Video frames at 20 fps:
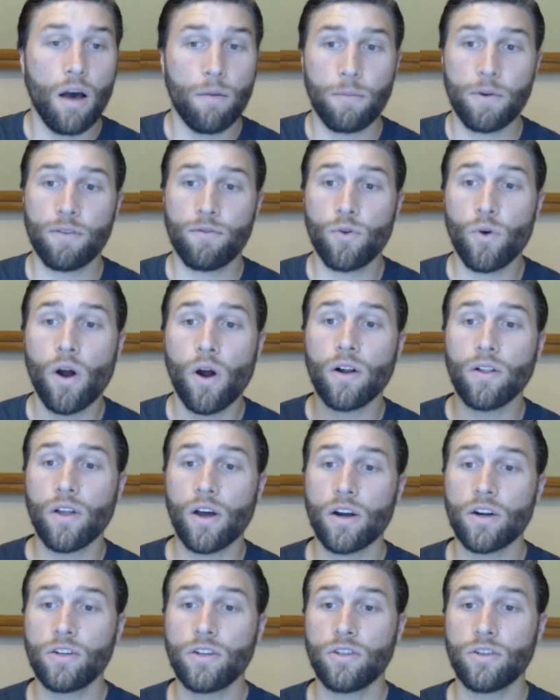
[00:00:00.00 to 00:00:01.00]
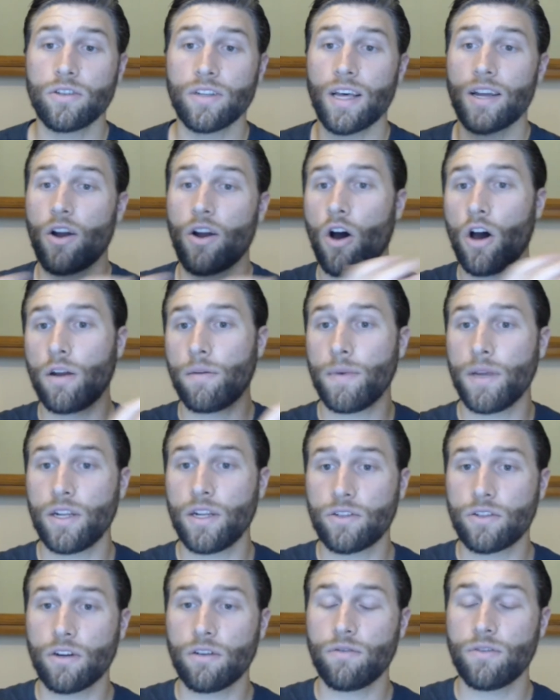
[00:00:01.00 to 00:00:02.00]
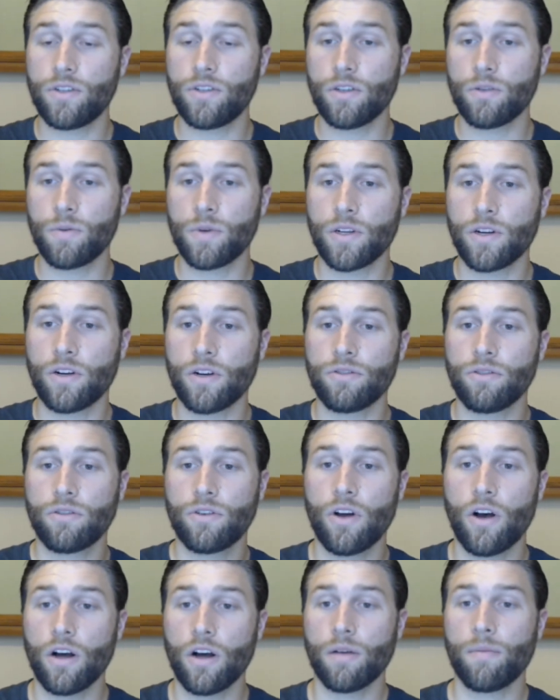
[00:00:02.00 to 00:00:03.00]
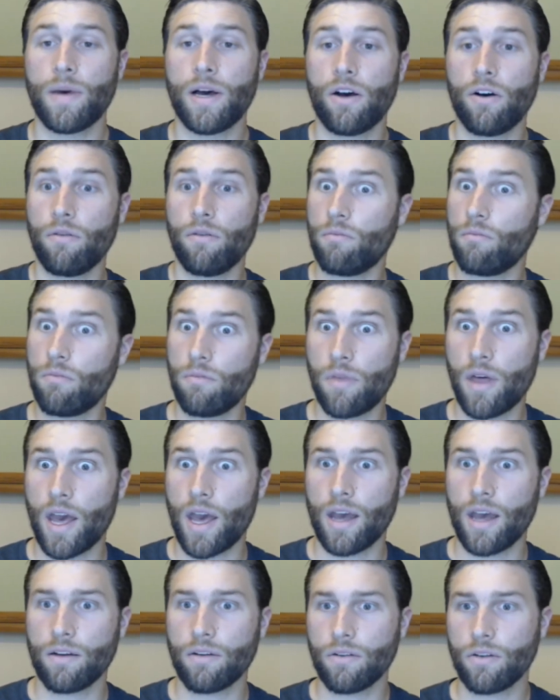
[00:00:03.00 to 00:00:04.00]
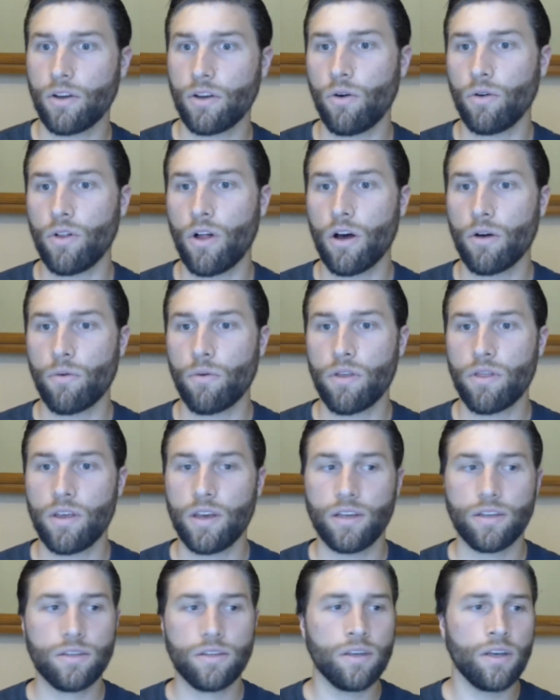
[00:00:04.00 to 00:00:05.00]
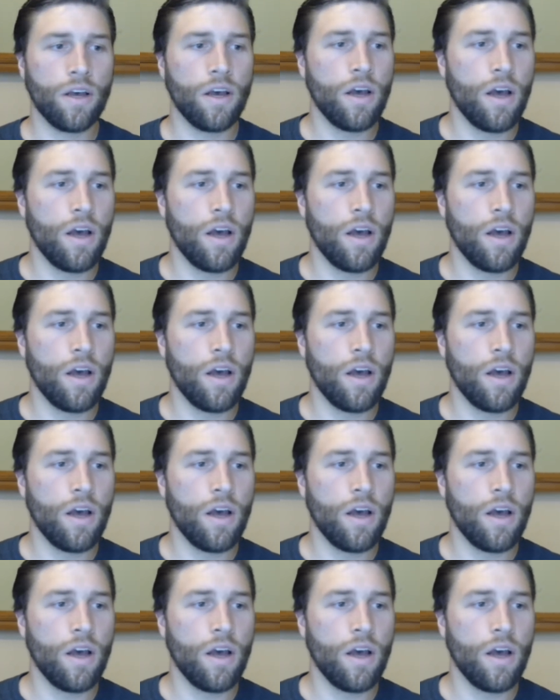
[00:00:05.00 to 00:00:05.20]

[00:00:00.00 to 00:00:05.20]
But if you are large, there's a lot of automated services we can also talk about that go along with these.